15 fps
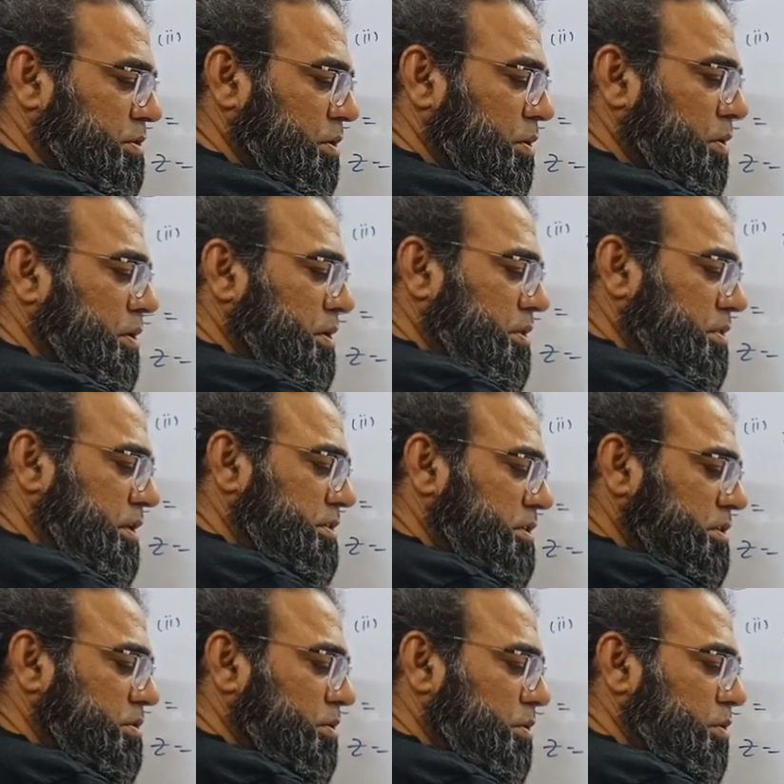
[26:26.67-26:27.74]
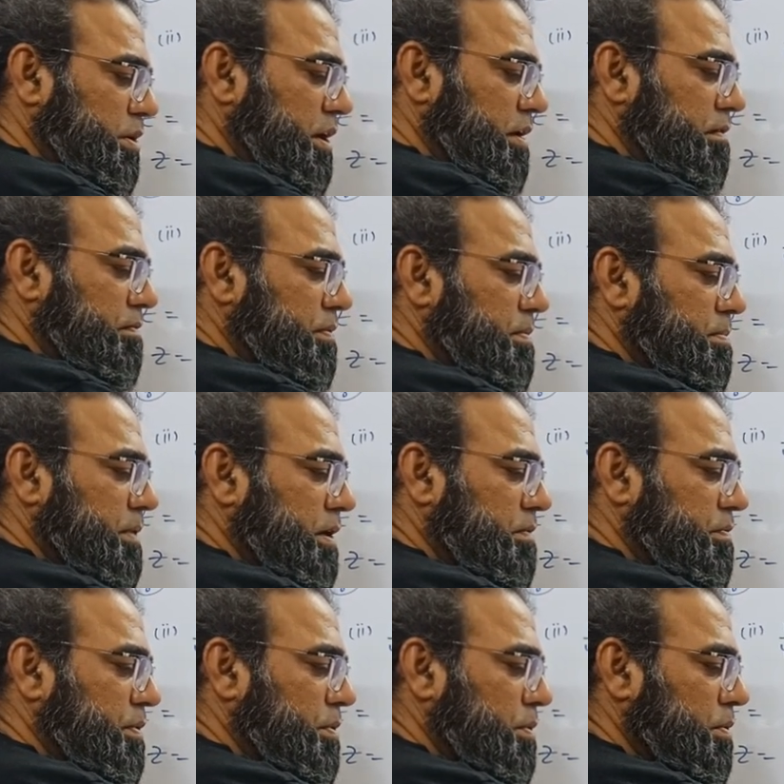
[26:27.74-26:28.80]
So this is going to give,
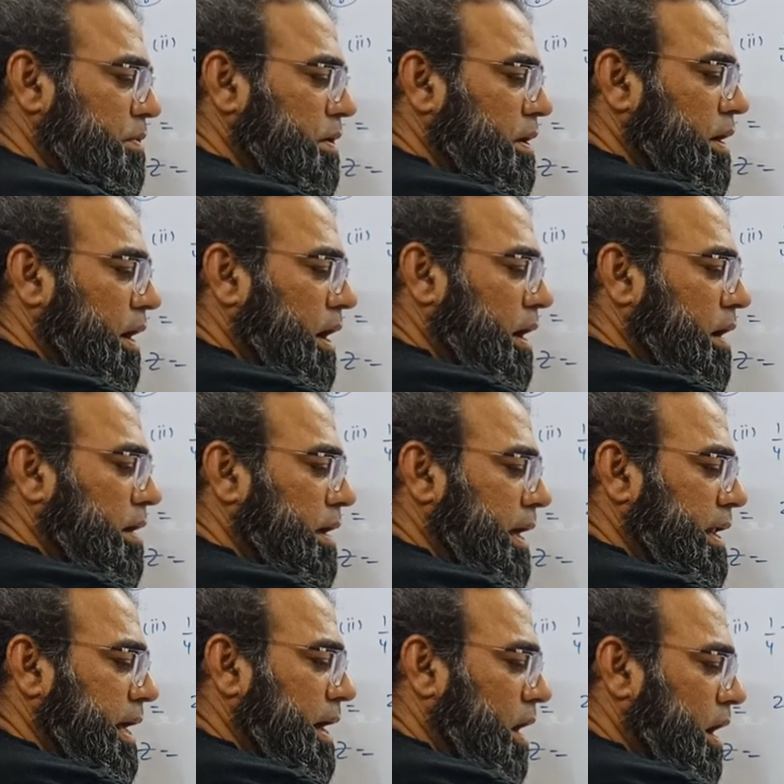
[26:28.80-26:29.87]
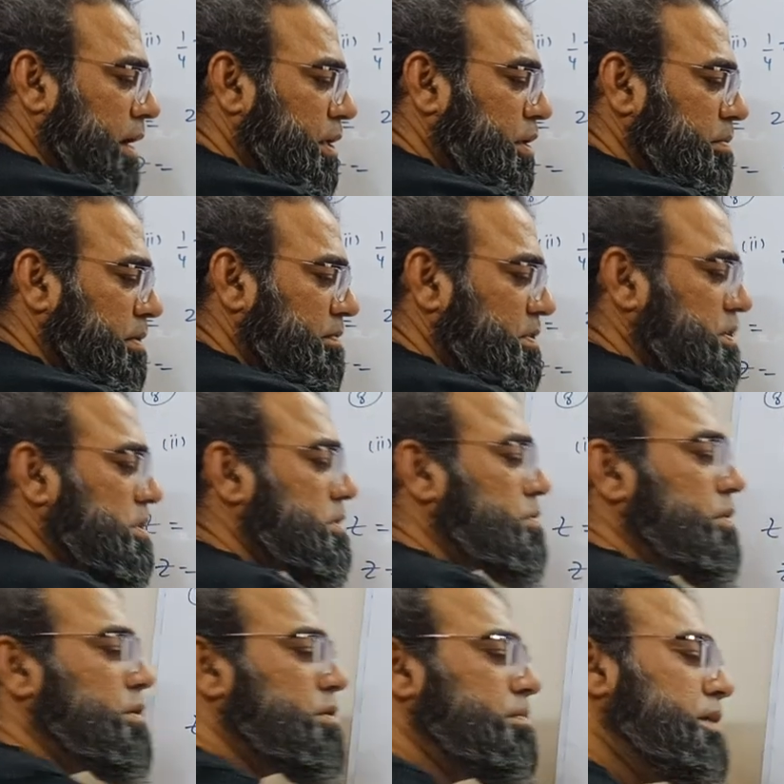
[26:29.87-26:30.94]
give you uh, an argument which is going